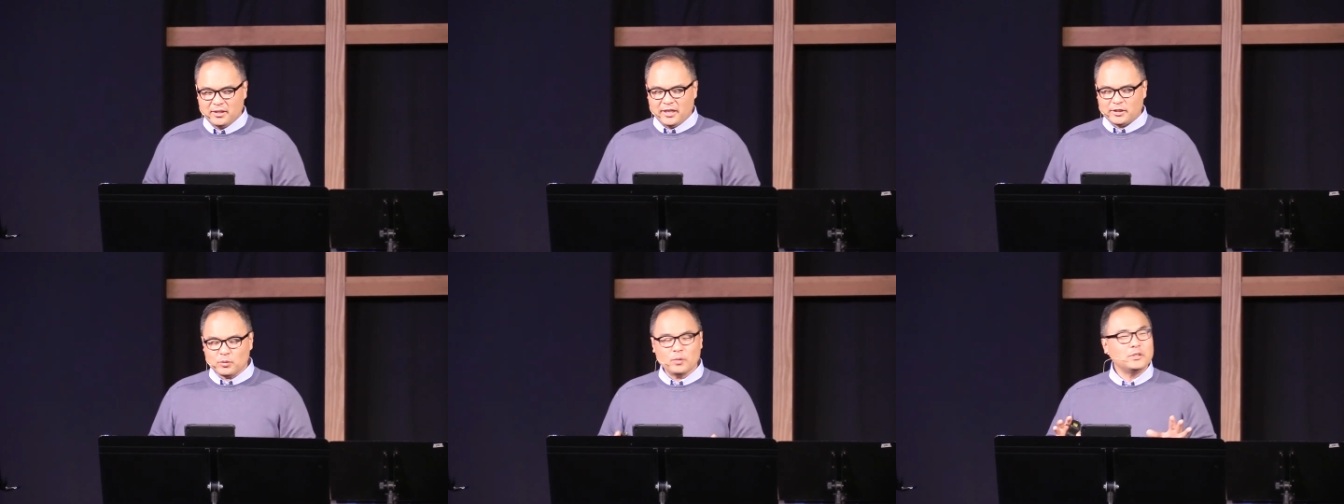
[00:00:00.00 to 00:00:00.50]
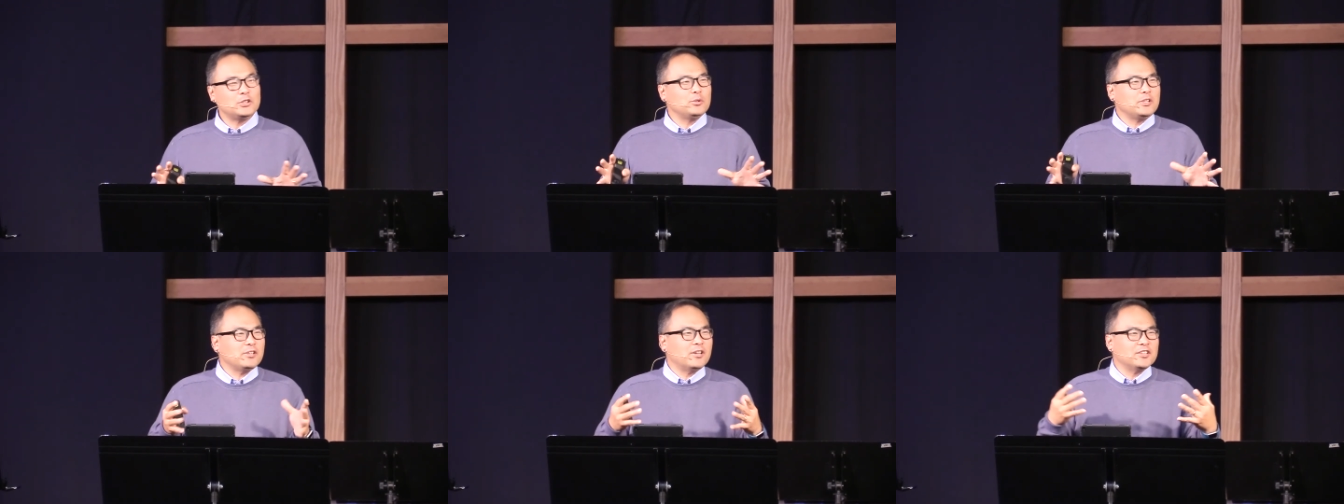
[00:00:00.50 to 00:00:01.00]
It's what we do
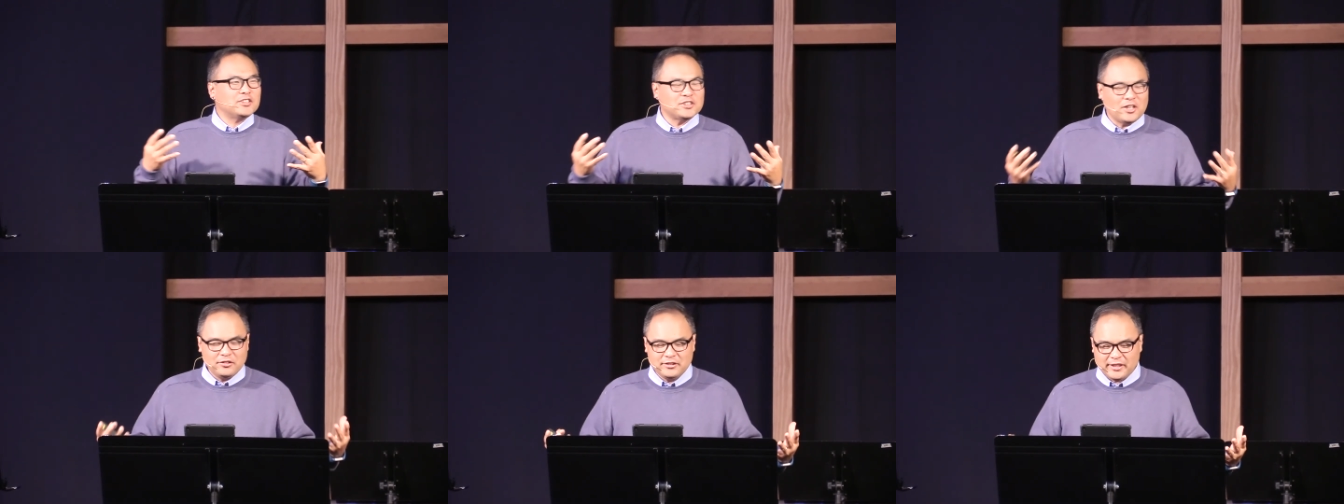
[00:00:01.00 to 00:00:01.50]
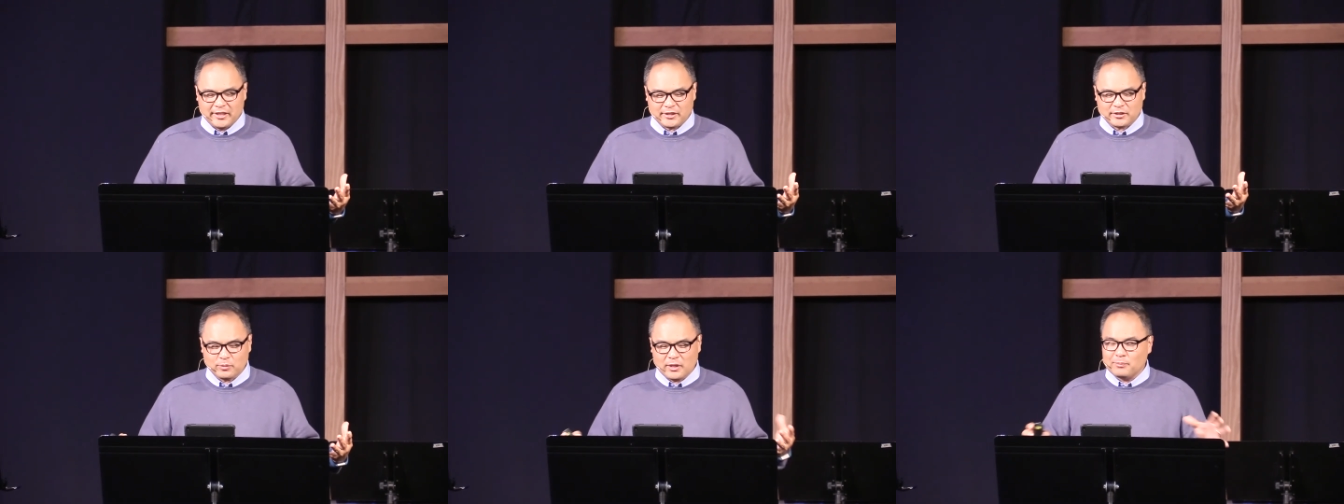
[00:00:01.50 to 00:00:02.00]
here on
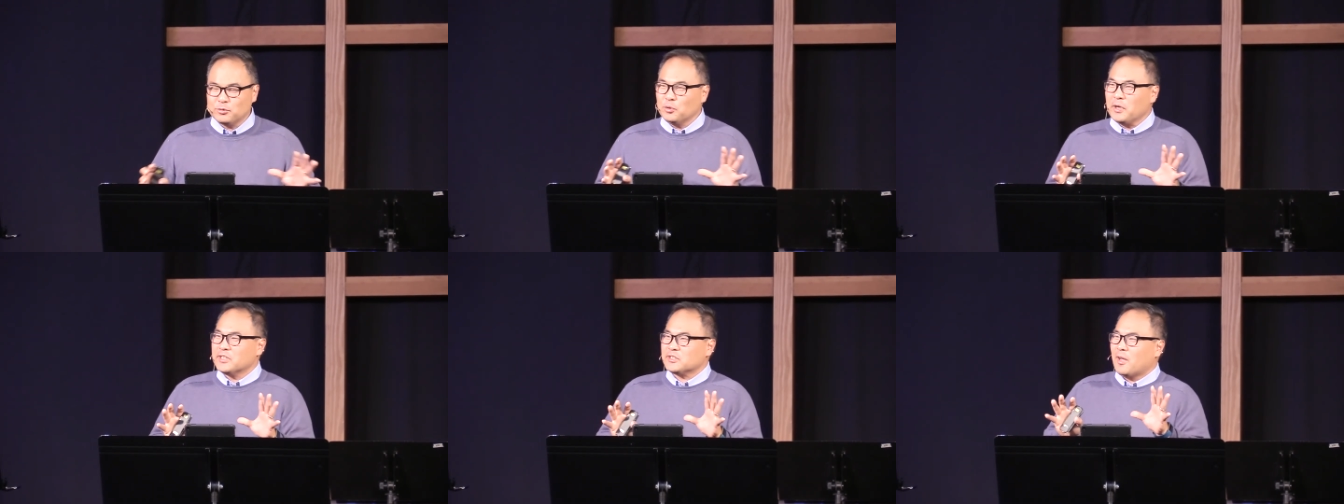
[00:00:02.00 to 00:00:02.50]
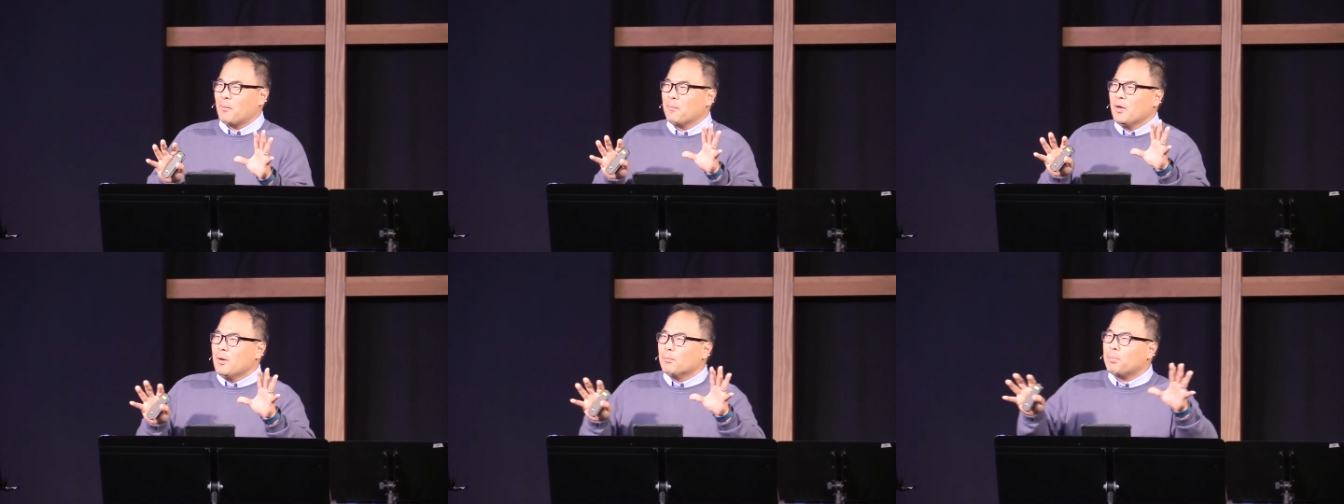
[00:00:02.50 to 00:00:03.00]
Sundays. What I'm doing is I'm
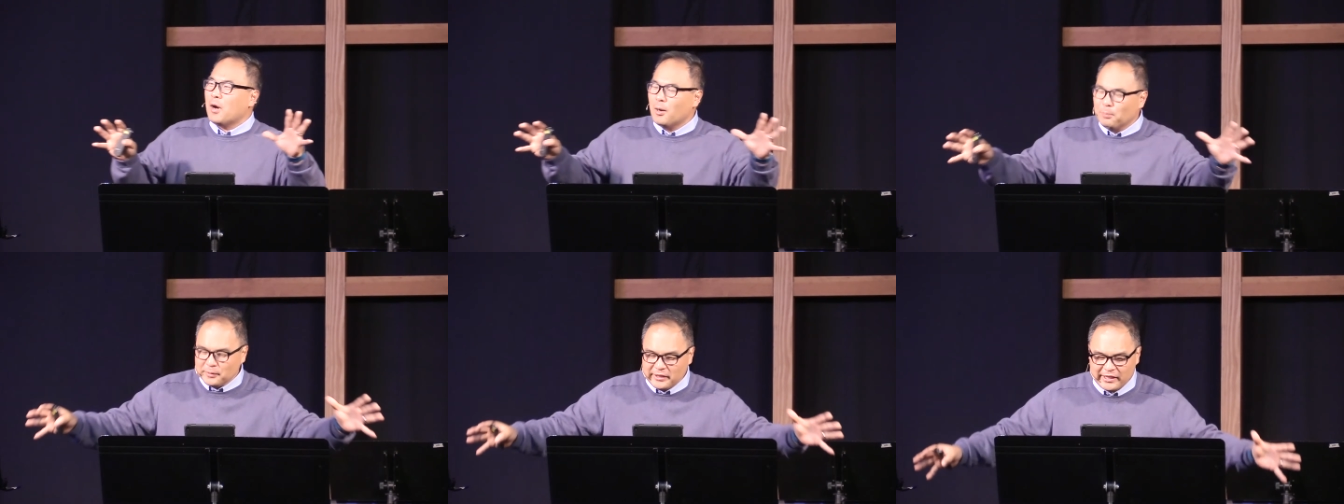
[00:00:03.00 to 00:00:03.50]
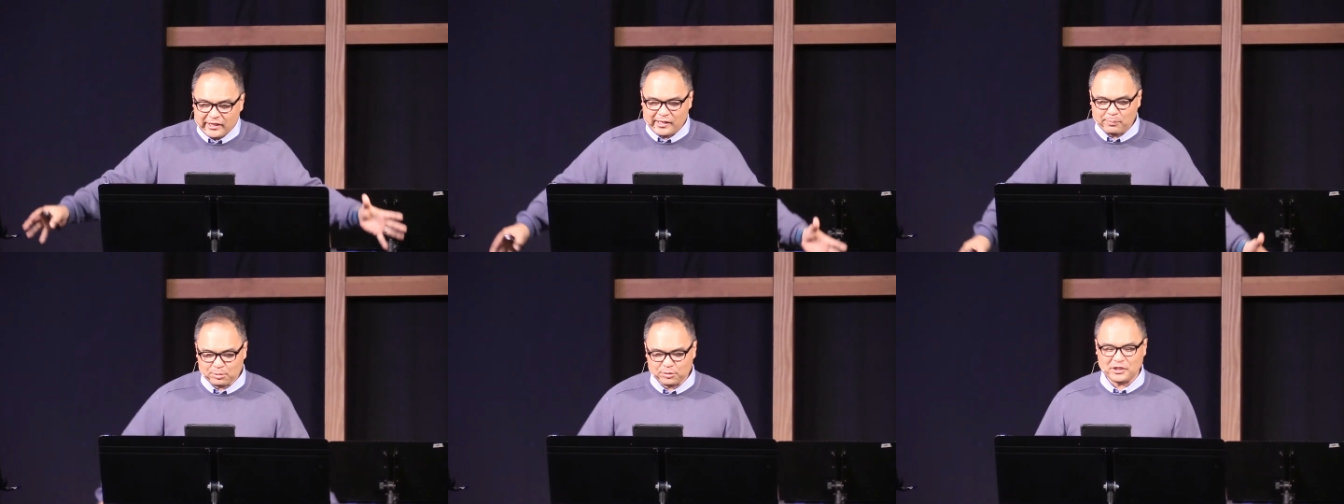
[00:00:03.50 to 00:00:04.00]

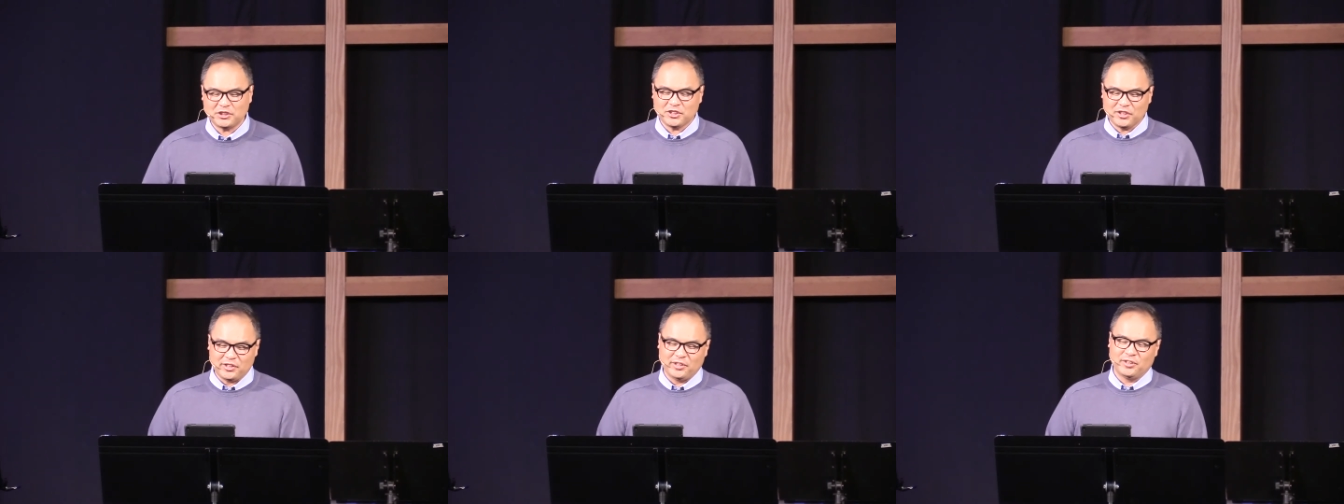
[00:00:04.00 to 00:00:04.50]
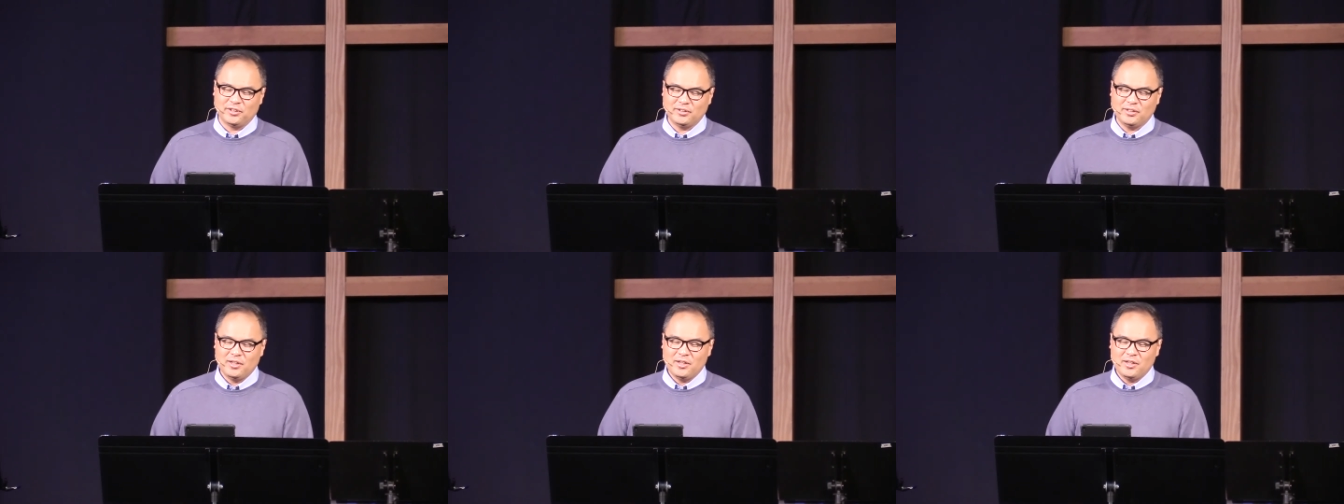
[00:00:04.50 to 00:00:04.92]
publicly preaching here.